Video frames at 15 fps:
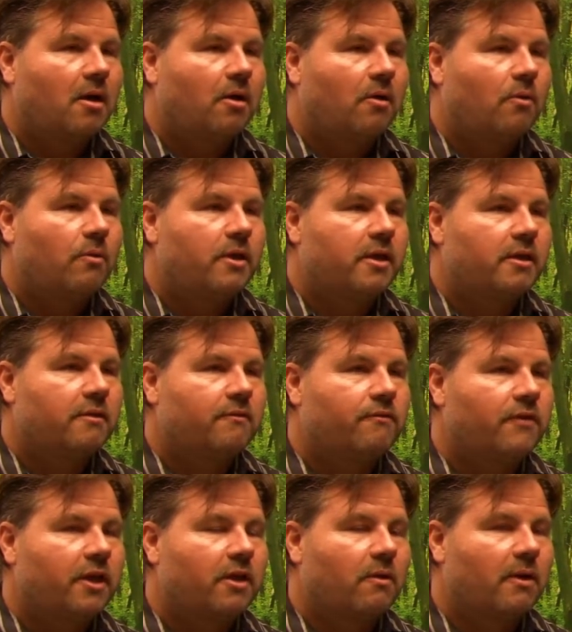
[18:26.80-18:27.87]
we can
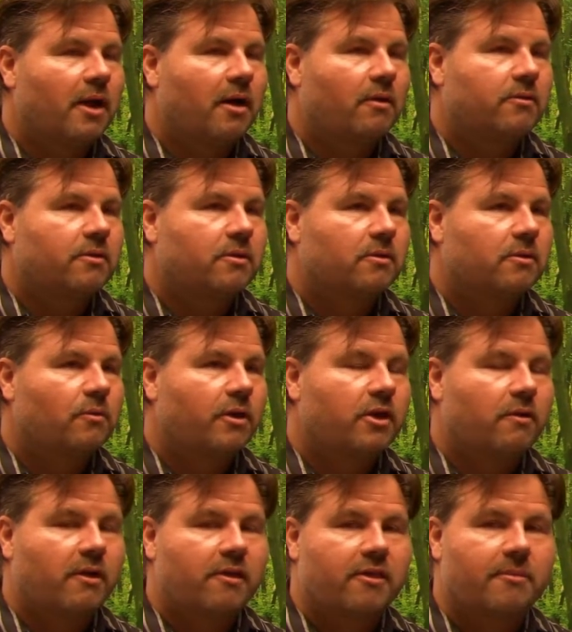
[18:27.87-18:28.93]
figure out what
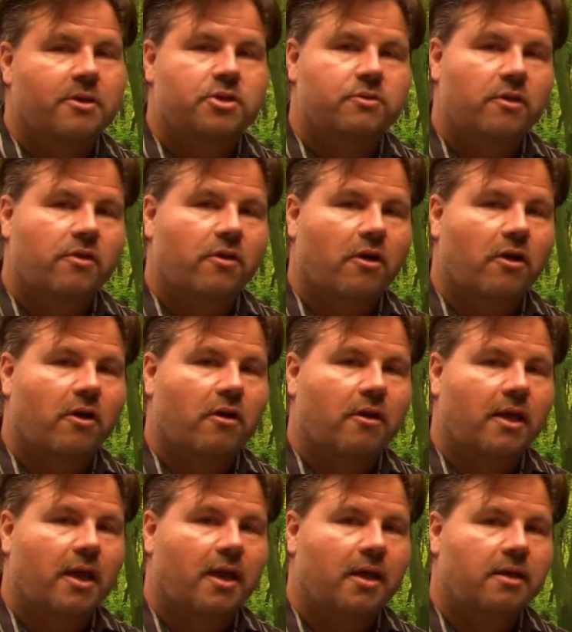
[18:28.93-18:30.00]
your asymmetries are
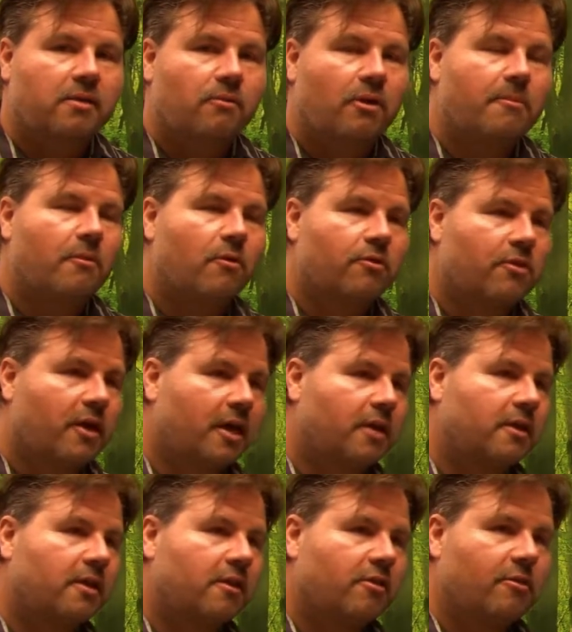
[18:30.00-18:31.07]
and what most
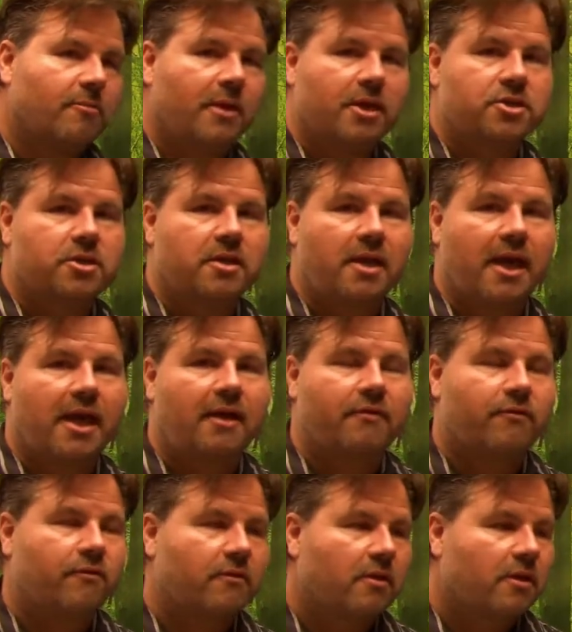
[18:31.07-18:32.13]
likely does the patient
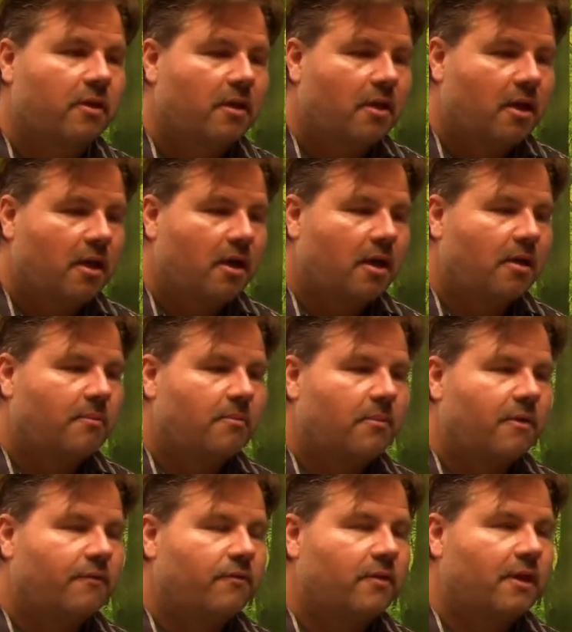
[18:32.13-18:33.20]
have.
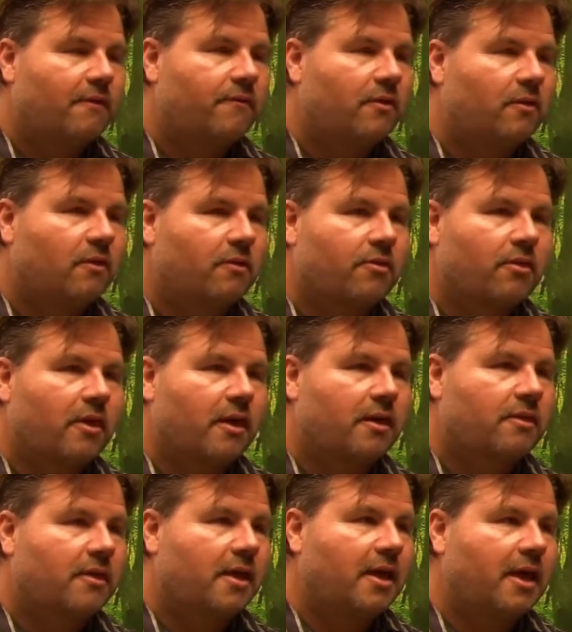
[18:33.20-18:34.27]
If it looks
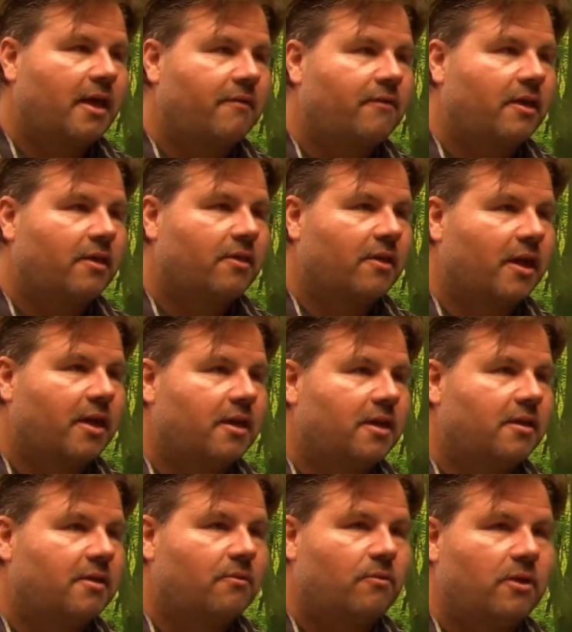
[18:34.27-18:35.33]
like they have
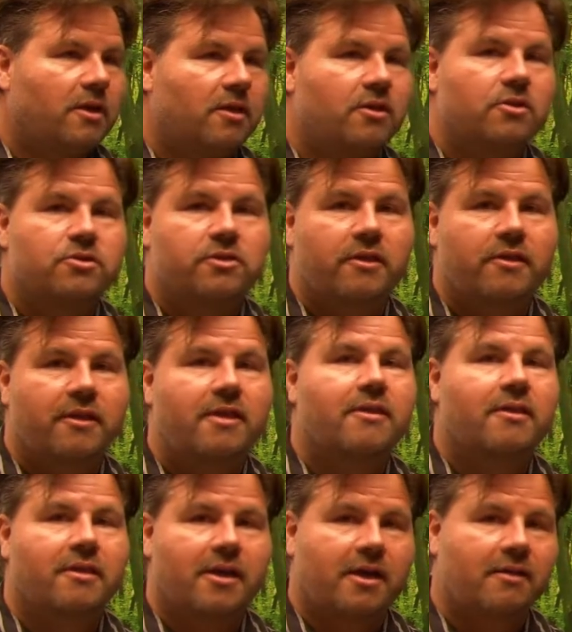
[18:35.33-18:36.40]
anxiety, we can usually see
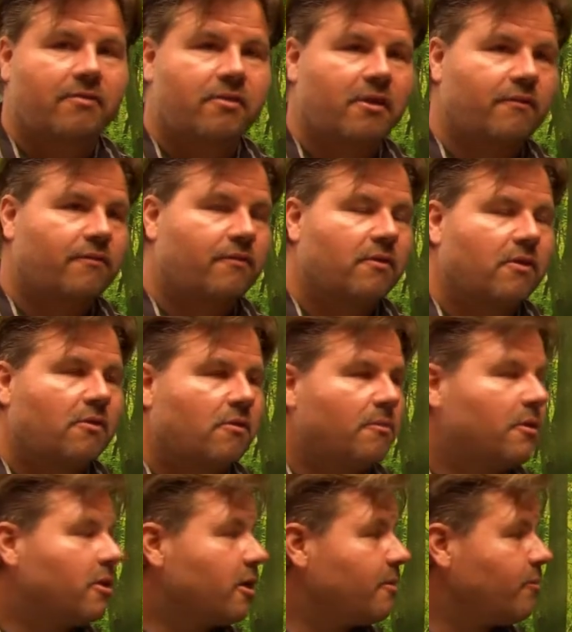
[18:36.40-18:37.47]
this kind of stuff
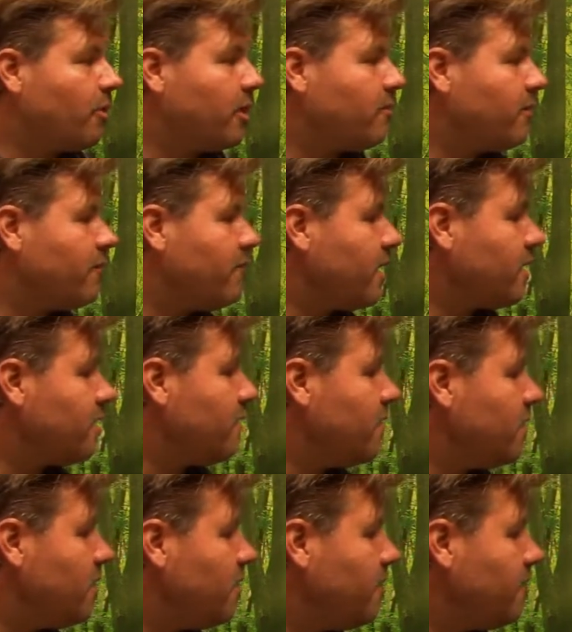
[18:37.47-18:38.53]
when we look at brainwave
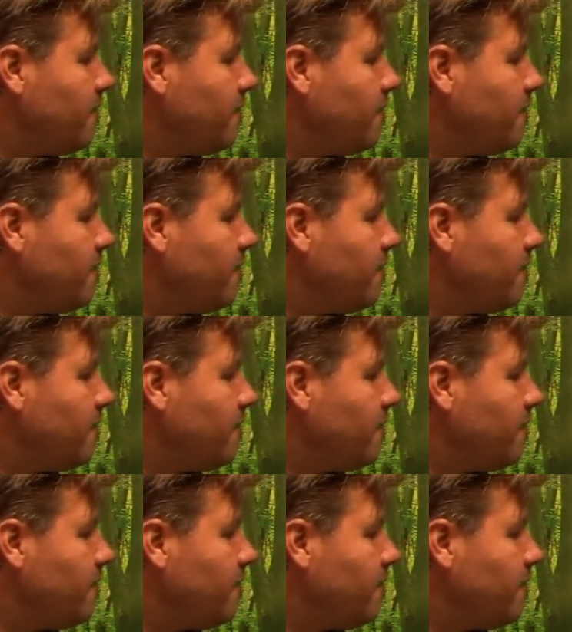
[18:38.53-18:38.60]
activity.